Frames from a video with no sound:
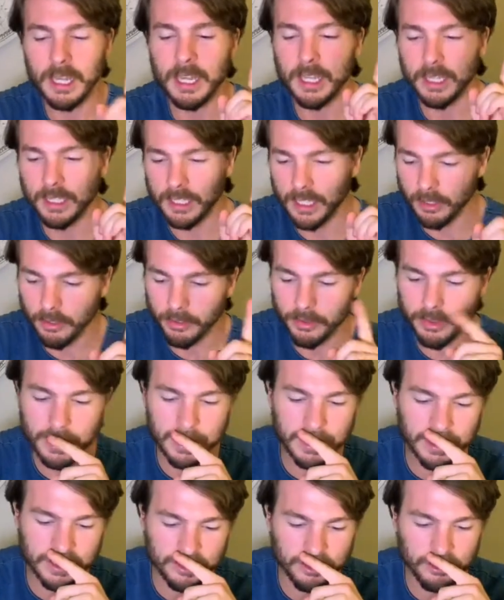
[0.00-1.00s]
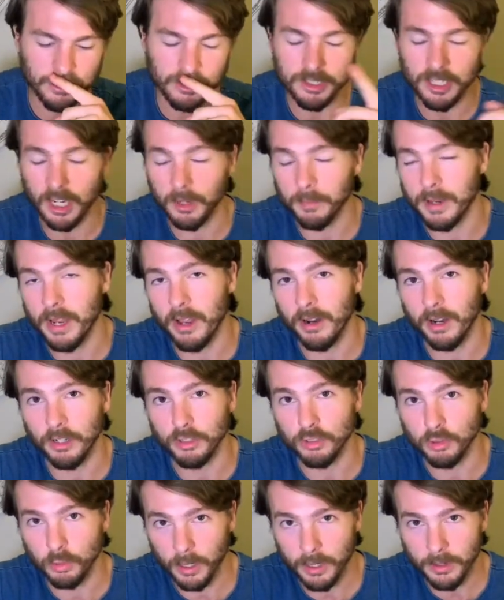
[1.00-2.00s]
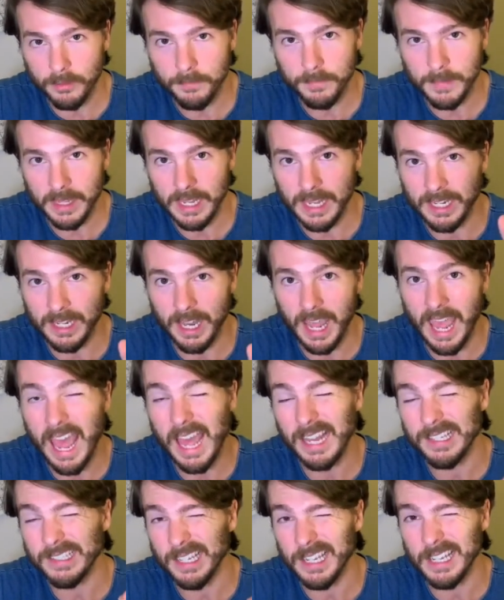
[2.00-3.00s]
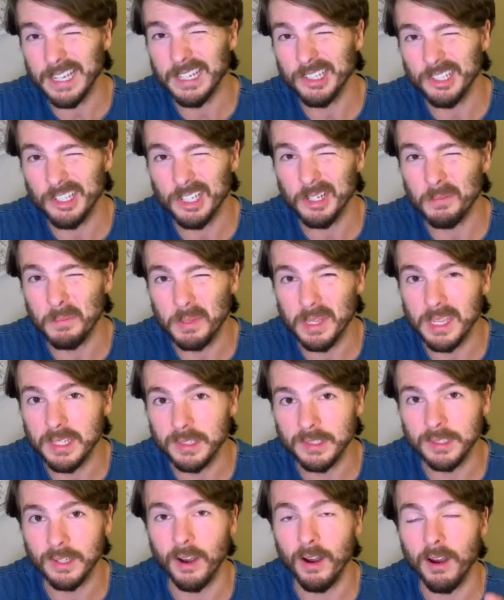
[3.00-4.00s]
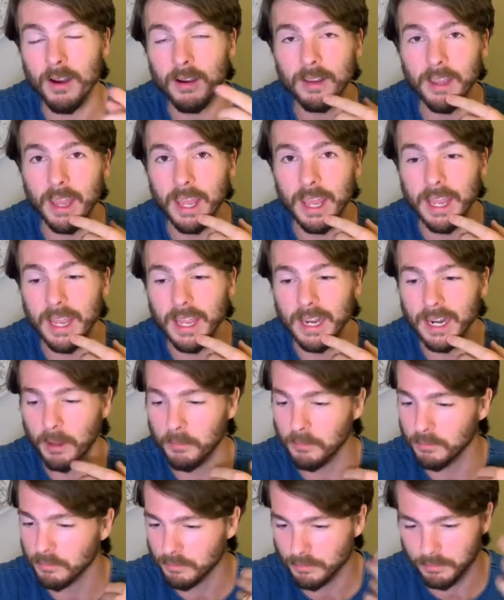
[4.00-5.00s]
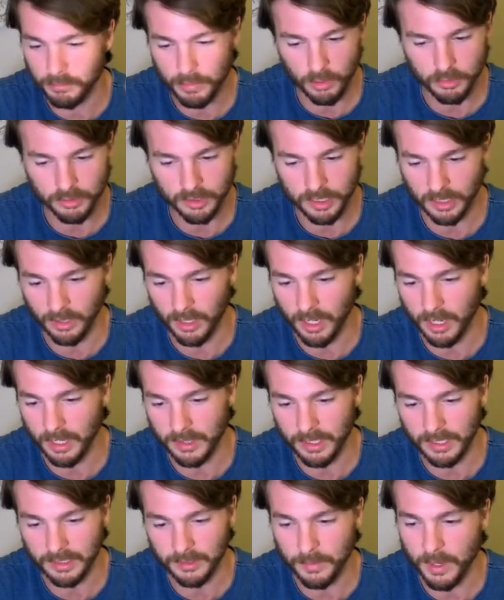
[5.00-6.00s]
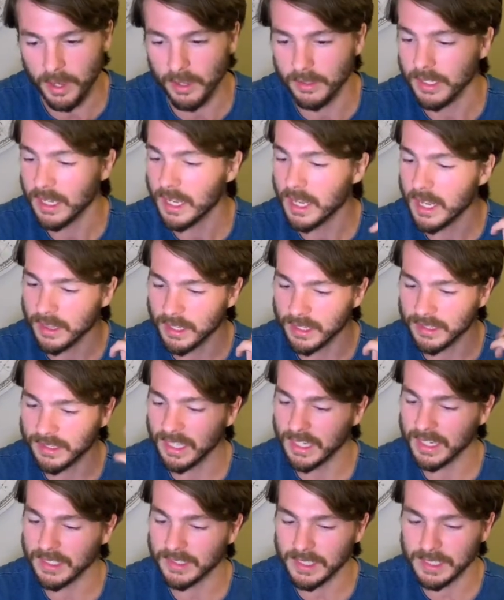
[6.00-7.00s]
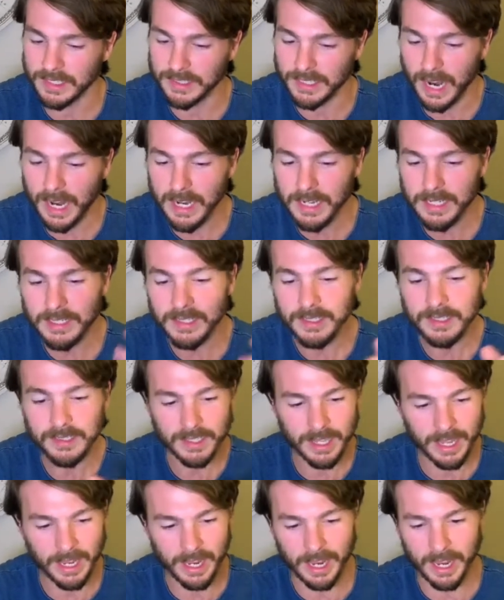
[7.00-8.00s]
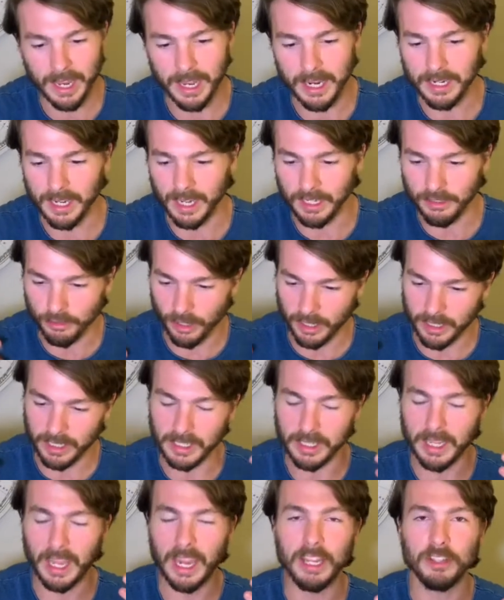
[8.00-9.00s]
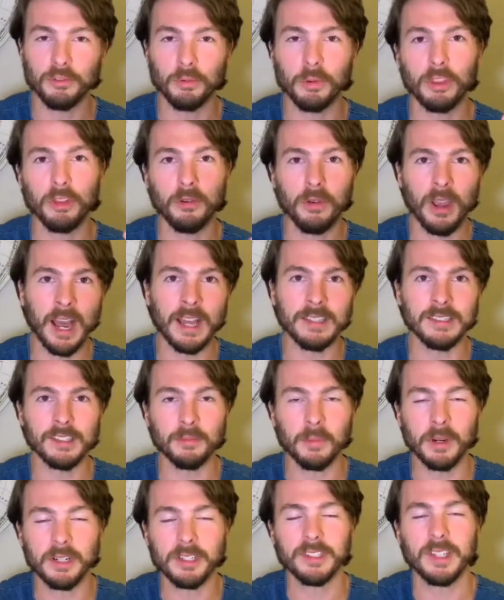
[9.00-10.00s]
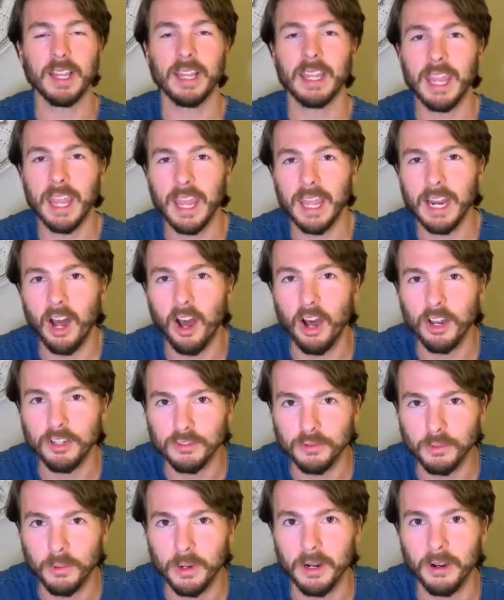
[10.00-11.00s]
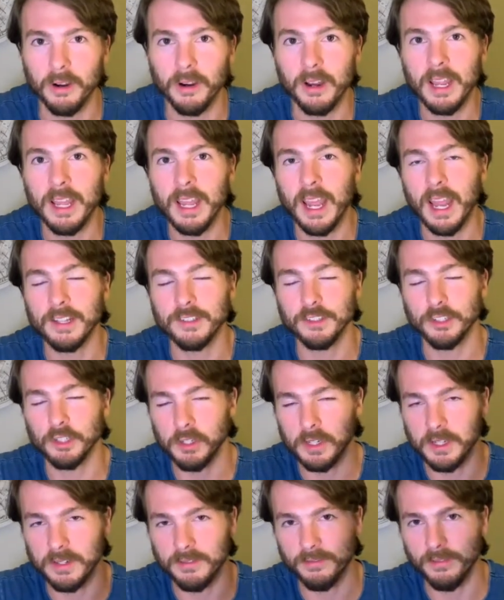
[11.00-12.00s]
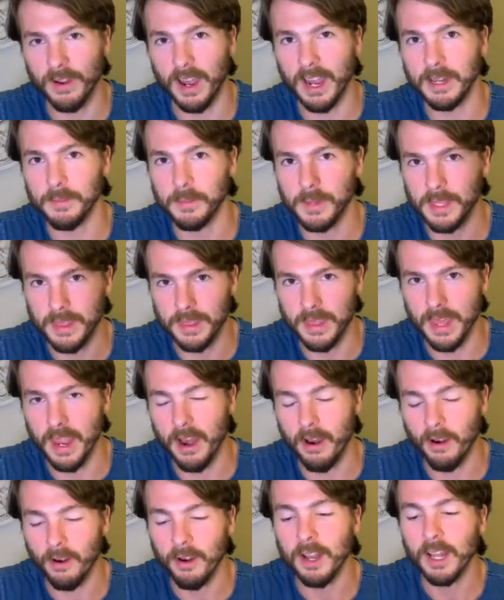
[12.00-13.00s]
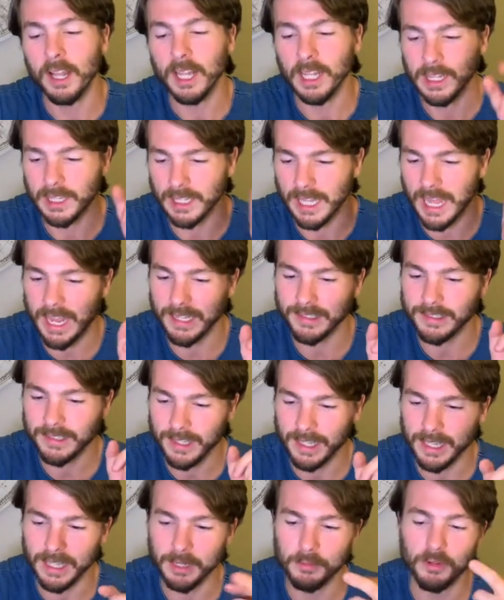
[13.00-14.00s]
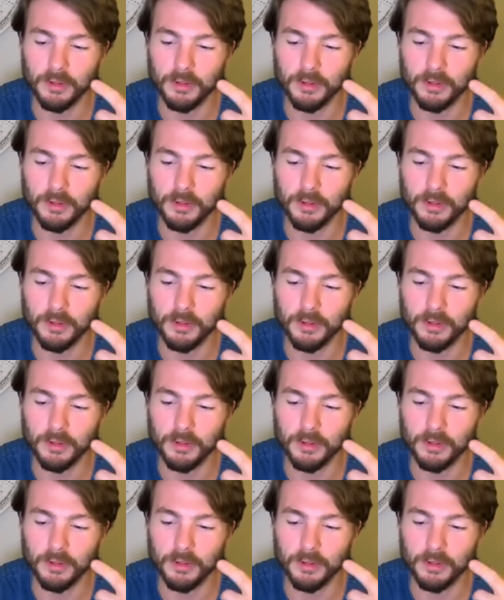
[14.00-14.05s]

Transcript: The other thing is you can check me out on Twitter at NGB Talk, and I'm posting a lot of things about the Tennessee Titans and trying to engage with you guys as much as I can on Twitter, and so you can find me there. Last thing